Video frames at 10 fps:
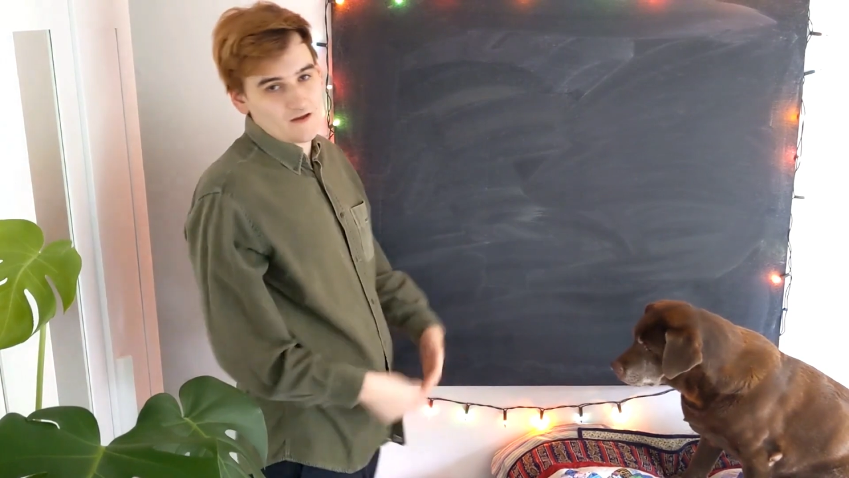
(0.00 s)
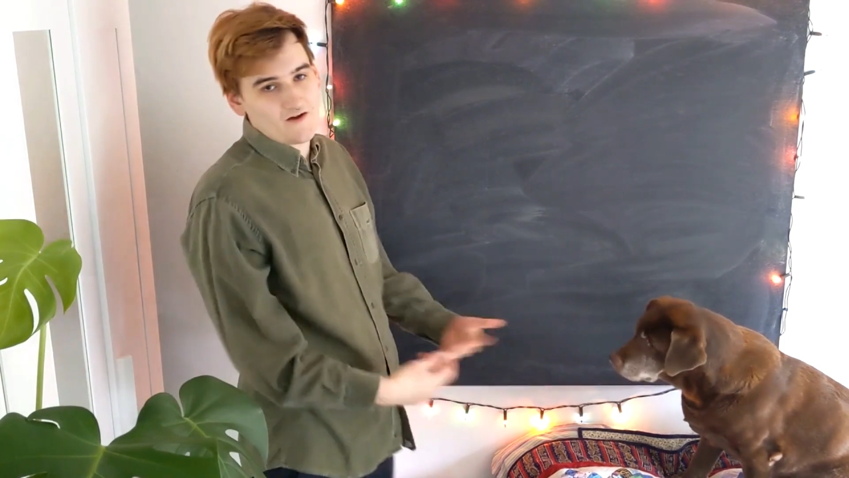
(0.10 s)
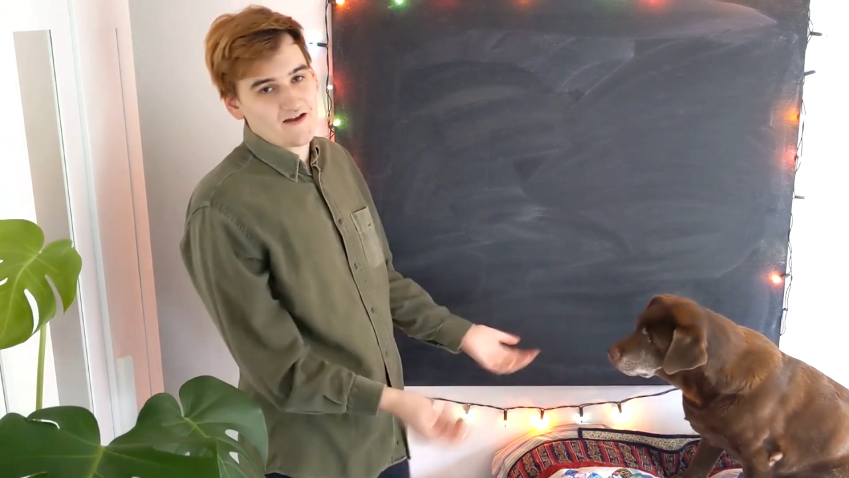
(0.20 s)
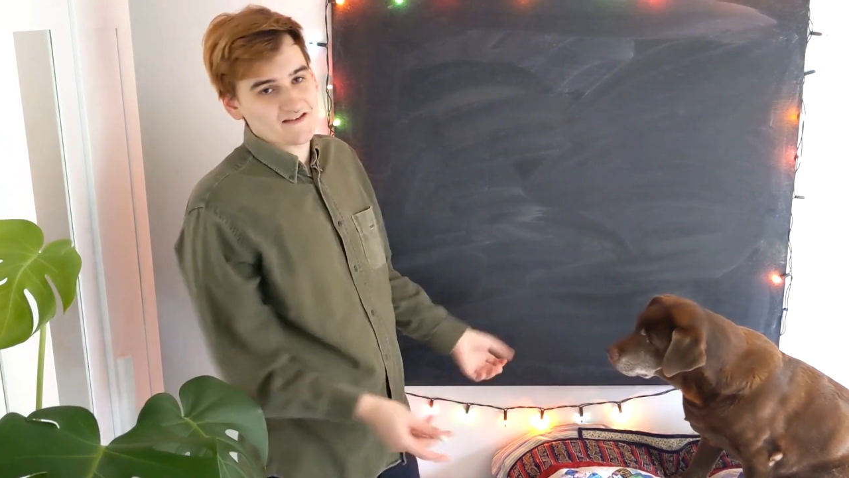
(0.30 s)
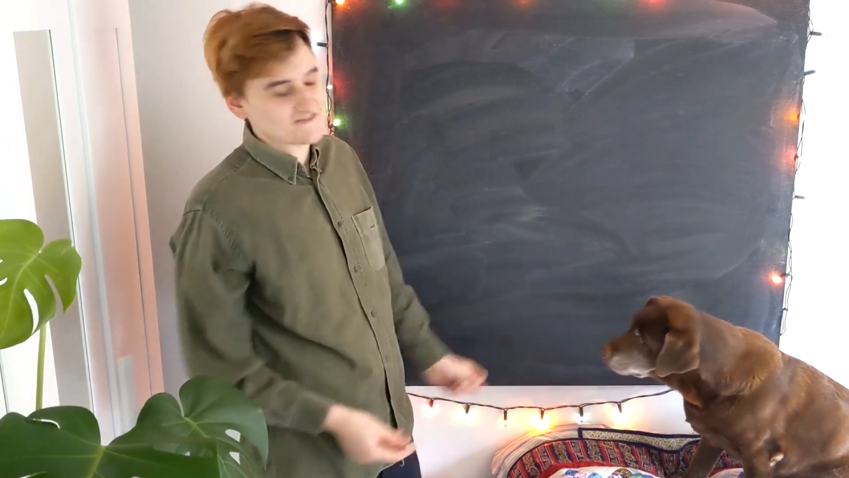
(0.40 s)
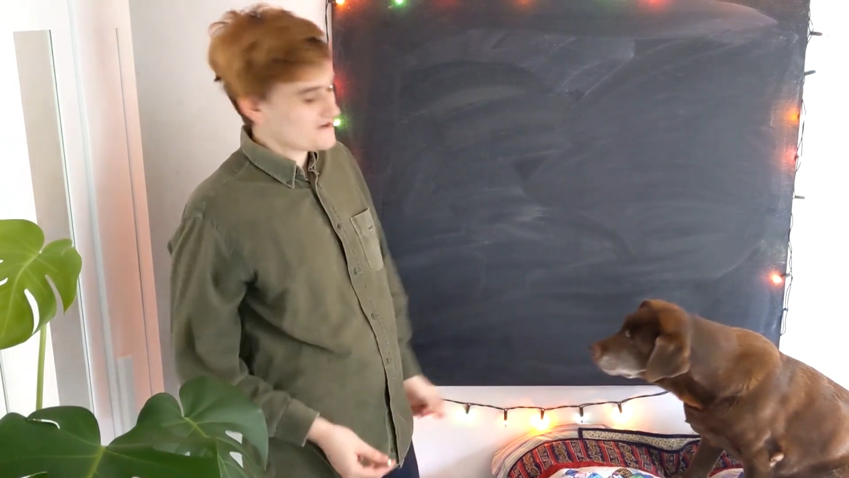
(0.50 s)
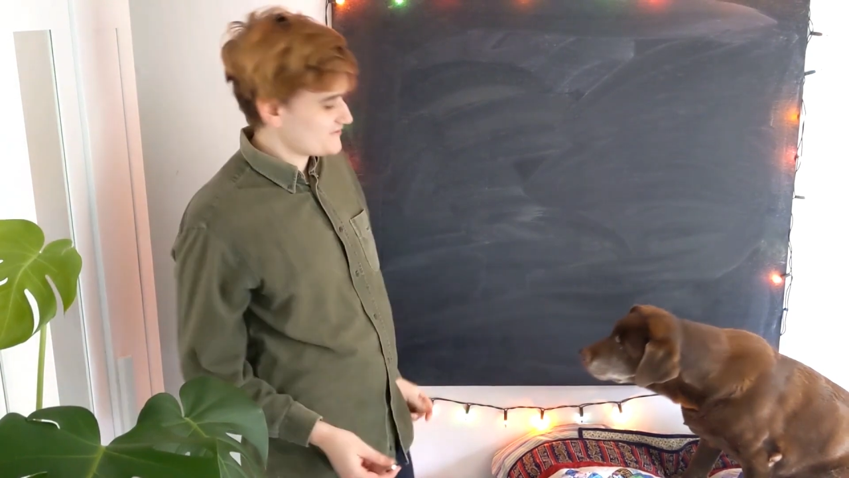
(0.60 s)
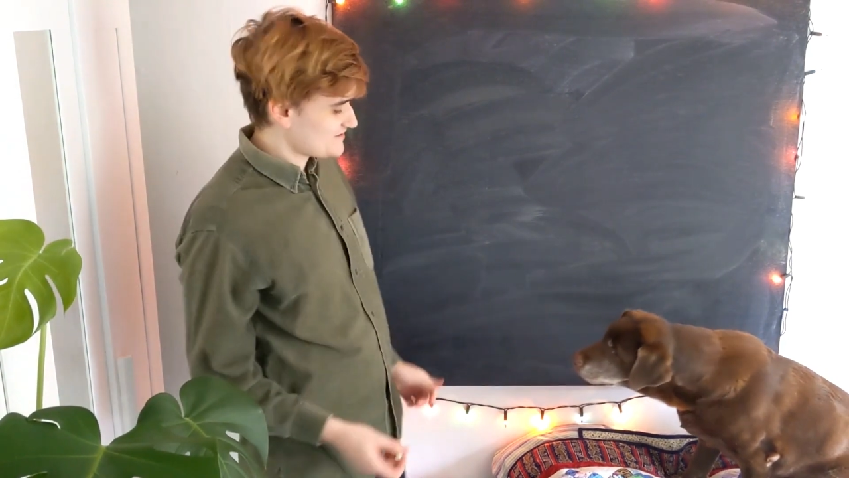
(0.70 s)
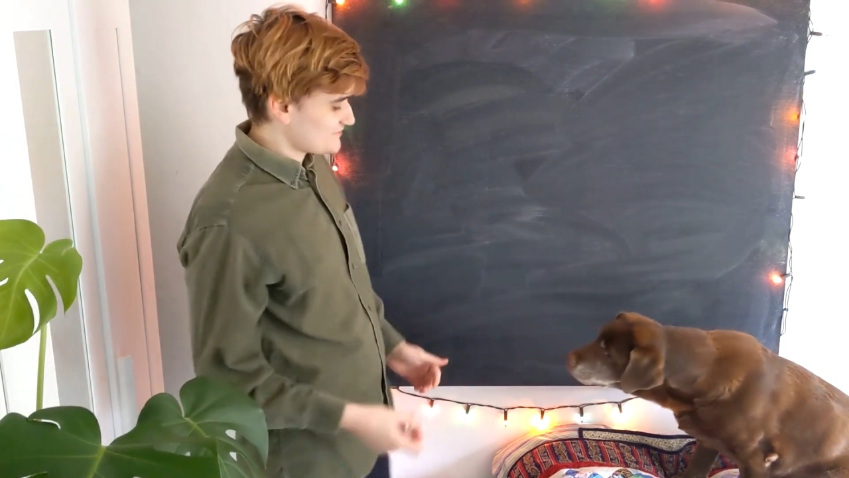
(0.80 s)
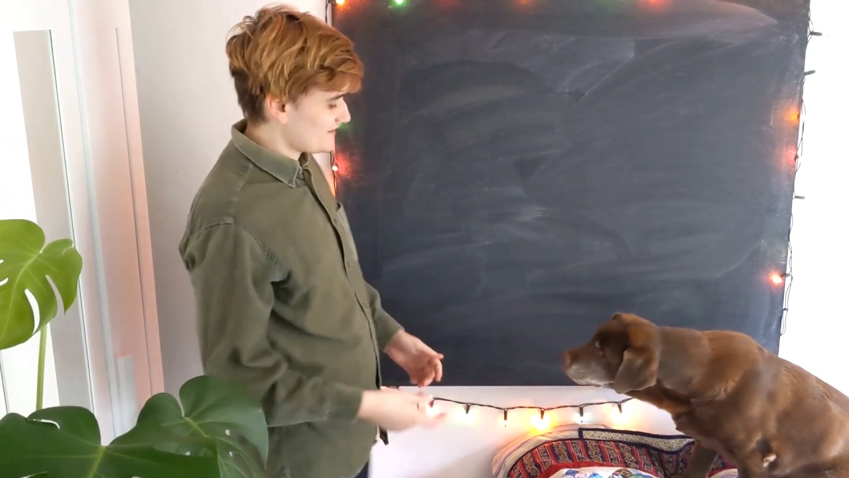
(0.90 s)
Okay, so
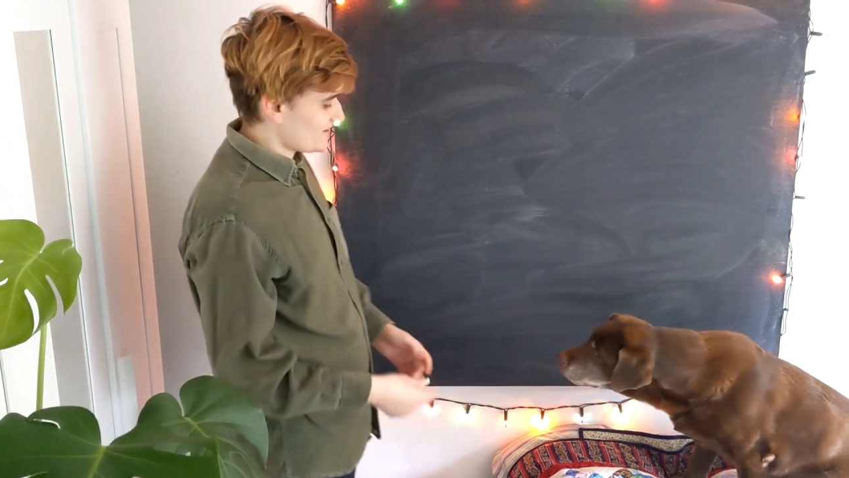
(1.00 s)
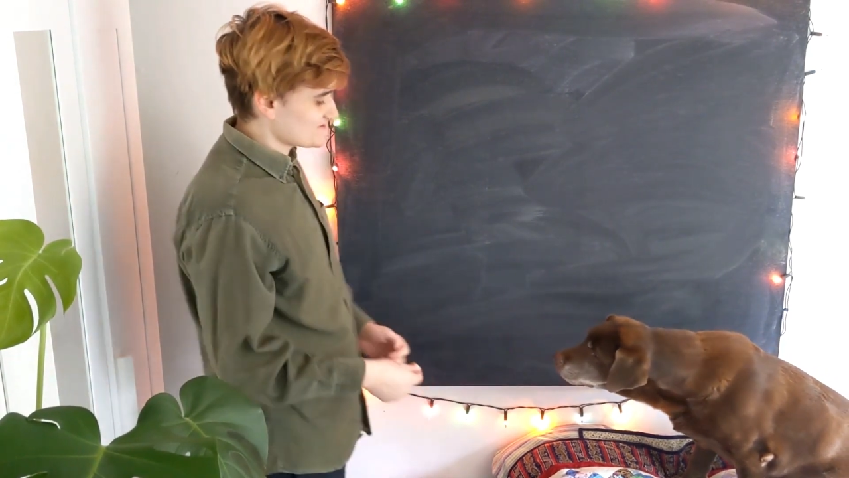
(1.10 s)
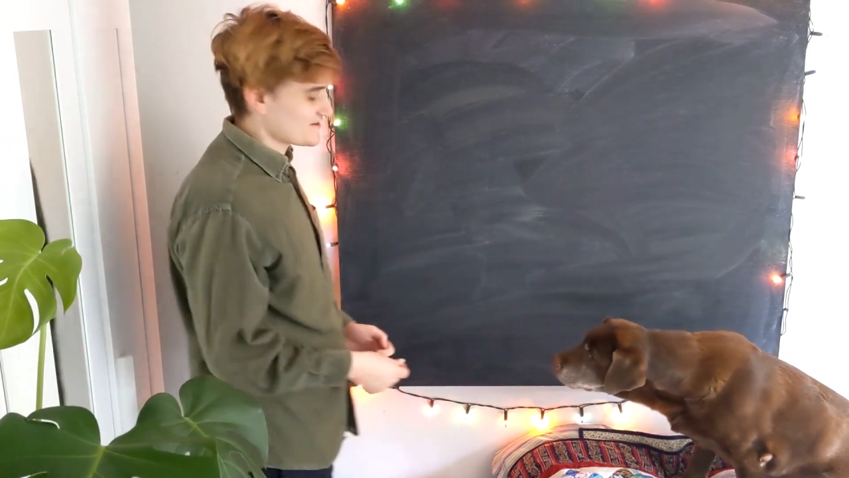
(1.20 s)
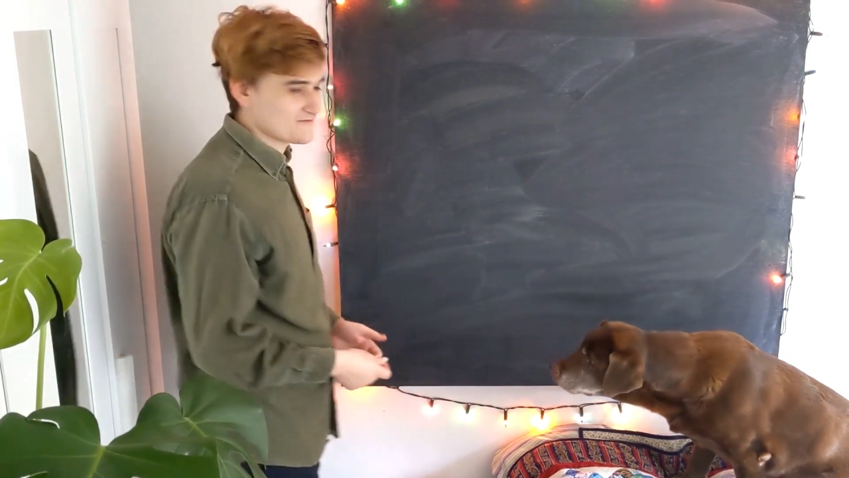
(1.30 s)
this video is going